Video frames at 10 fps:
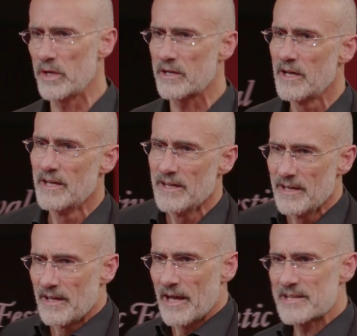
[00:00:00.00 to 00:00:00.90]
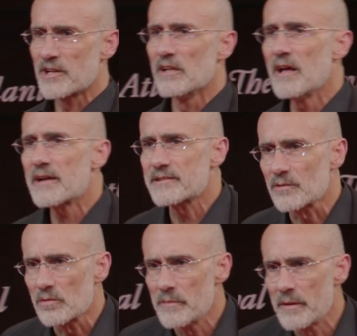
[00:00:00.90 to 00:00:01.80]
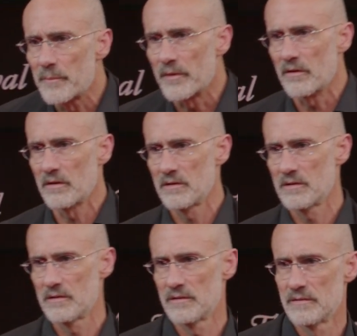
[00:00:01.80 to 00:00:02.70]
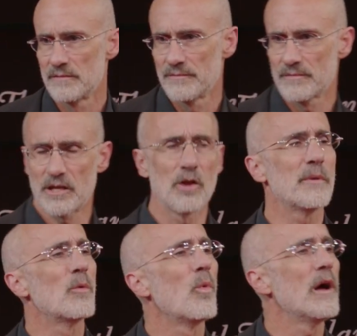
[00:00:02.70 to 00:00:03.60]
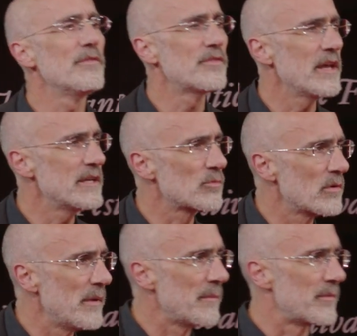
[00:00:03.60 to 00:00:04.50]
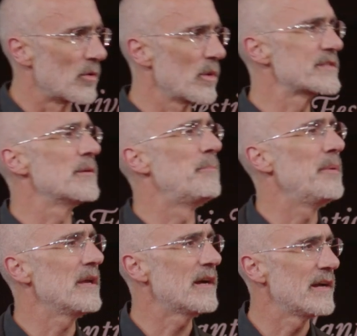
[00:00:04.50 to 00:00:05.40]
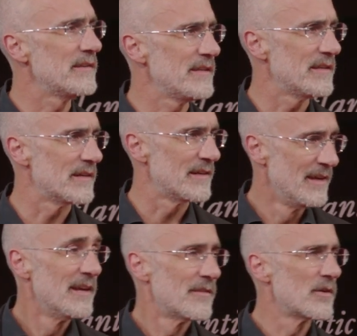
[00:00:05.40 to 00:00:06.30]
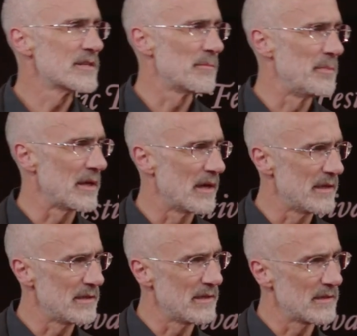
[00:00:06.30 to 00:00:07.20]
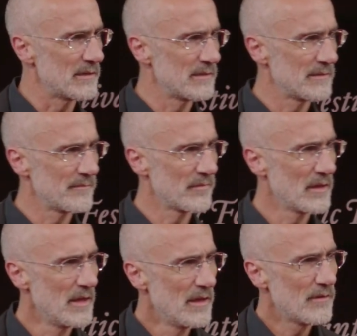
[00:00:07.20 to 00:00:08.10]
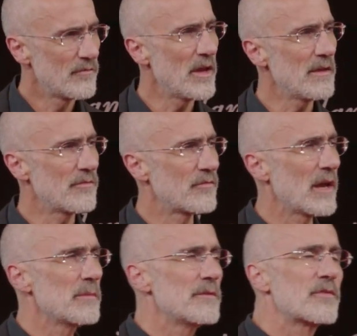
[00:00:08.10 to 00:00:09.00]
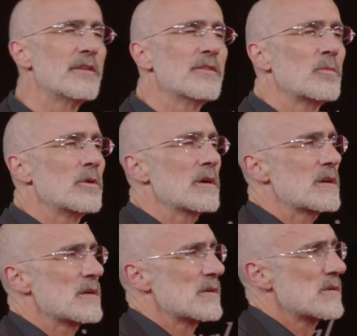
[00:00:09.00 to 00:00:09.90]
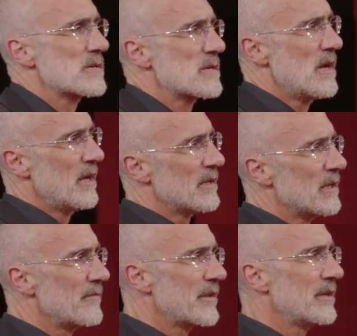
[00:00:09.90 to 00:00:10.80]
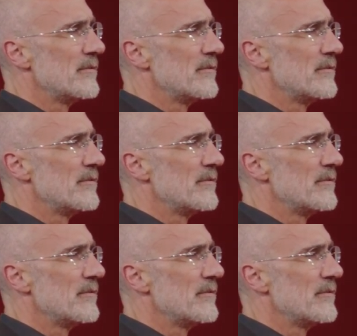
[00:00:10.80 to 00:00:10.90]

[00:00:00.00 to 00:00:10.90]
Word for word: week. That's a lot to remember. Tell me one thing to remember. What's the big idea? There is a big idea faith, family, friends, and work, love of the